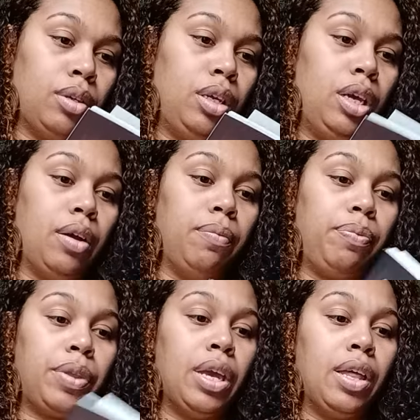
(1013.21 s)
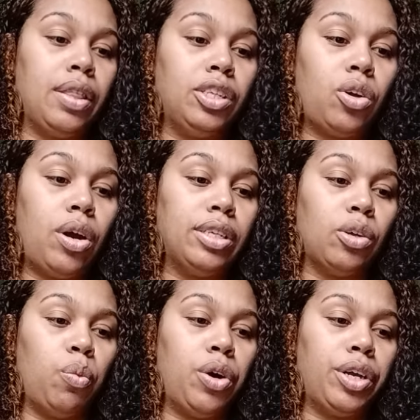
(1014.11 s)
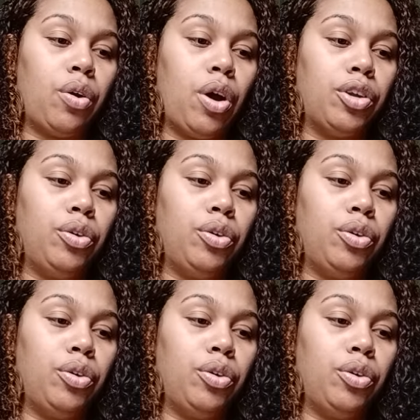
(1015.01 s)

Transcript: Yeah. This card is a warning card.